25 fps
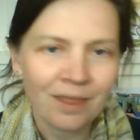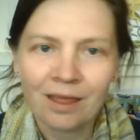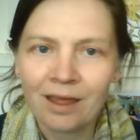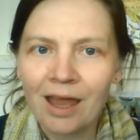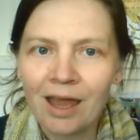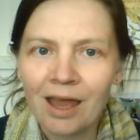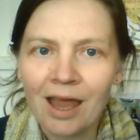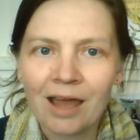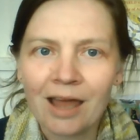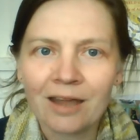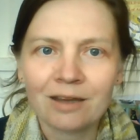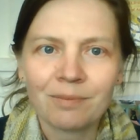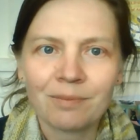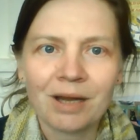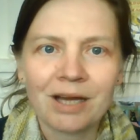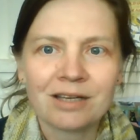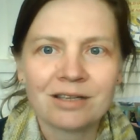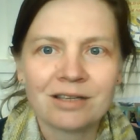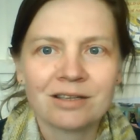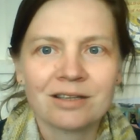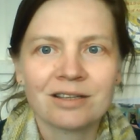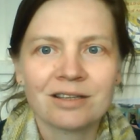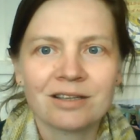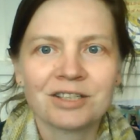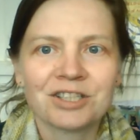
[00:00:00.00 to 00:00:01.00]
and the
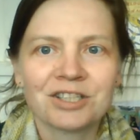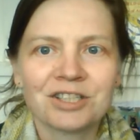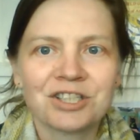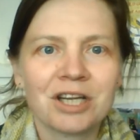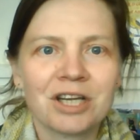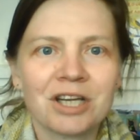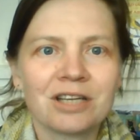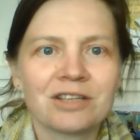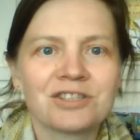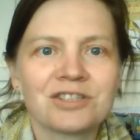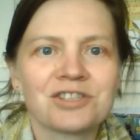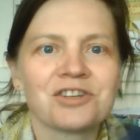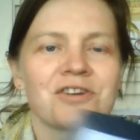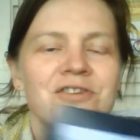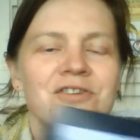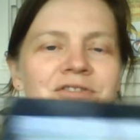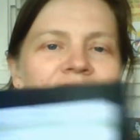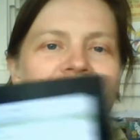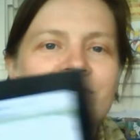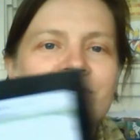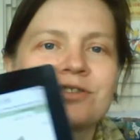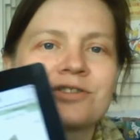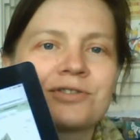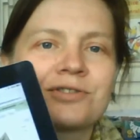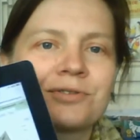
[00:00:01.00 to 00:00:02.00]
pattern that she has chosen
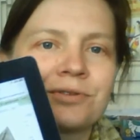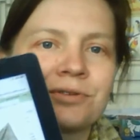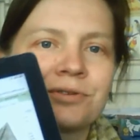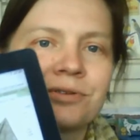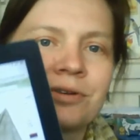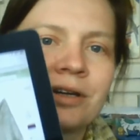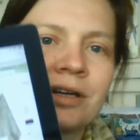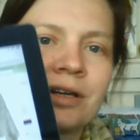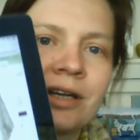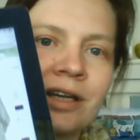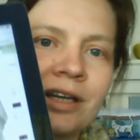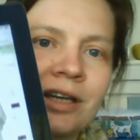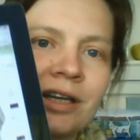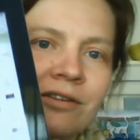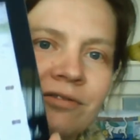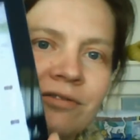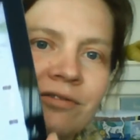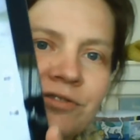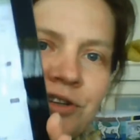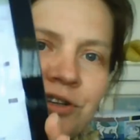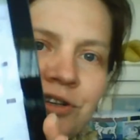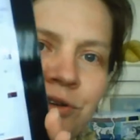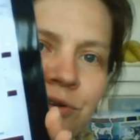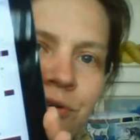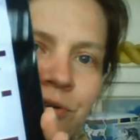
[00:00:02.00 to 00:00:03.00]
to give
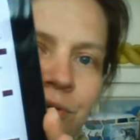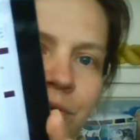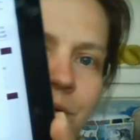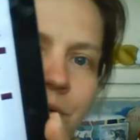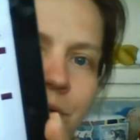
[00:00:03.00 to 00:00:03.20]
to